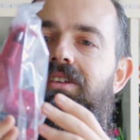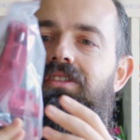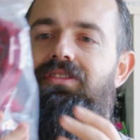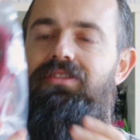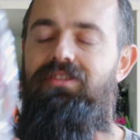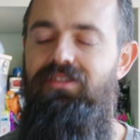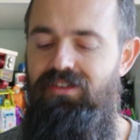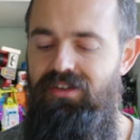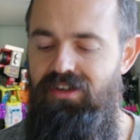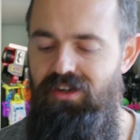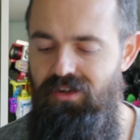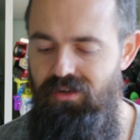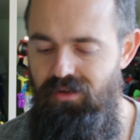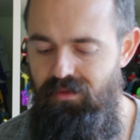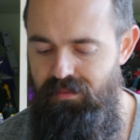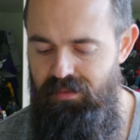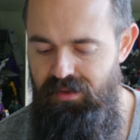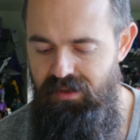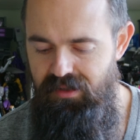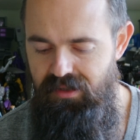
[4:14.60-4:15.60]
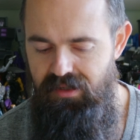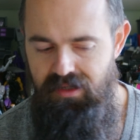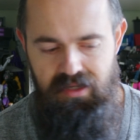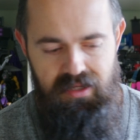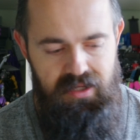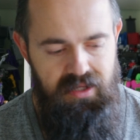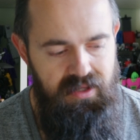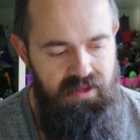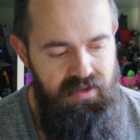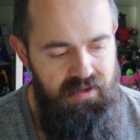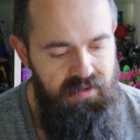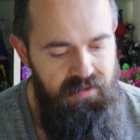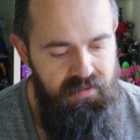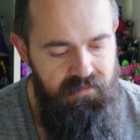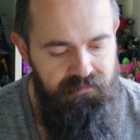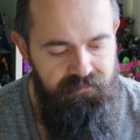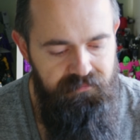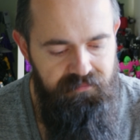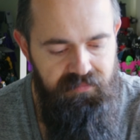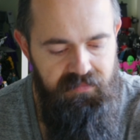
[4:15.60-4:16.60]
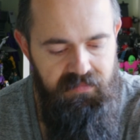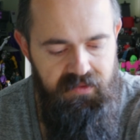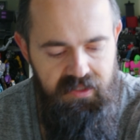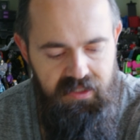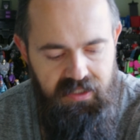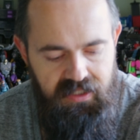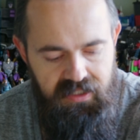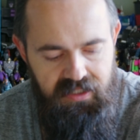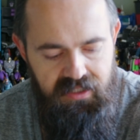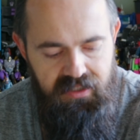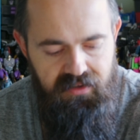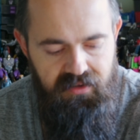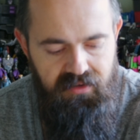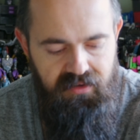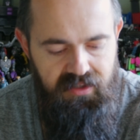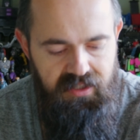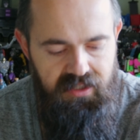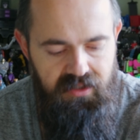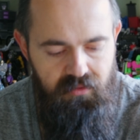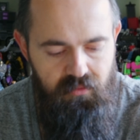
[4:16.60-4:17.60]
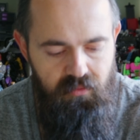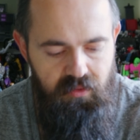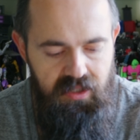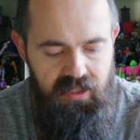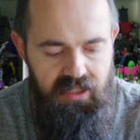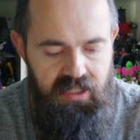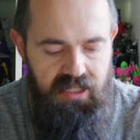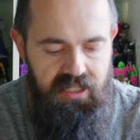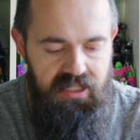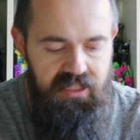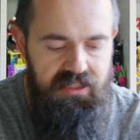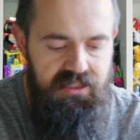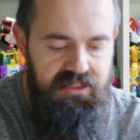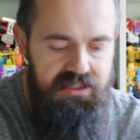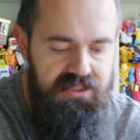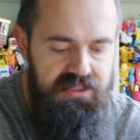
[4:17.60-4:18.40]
scoop, and then we get